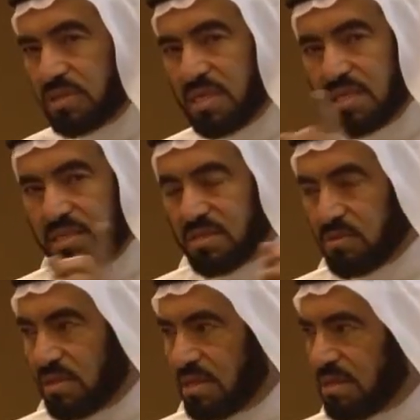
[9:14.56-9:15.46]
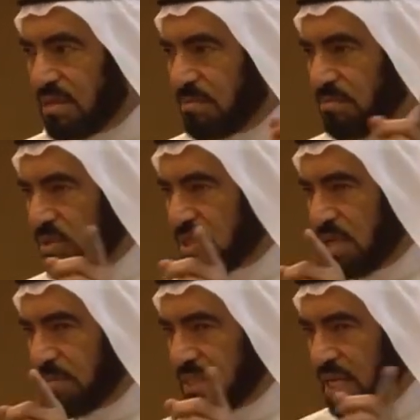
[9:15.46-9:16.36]
You see this
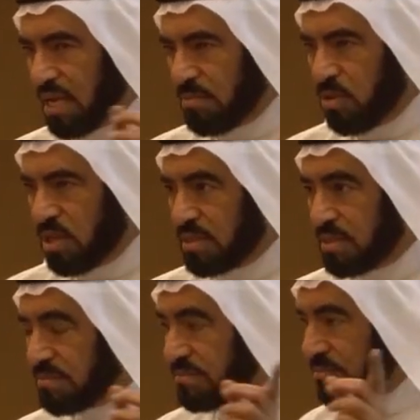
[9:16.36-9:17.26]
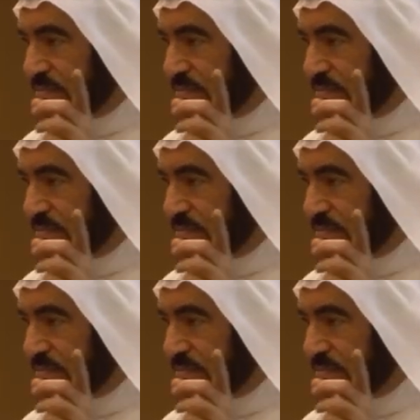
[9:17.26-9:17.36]
Muslim and Arab world?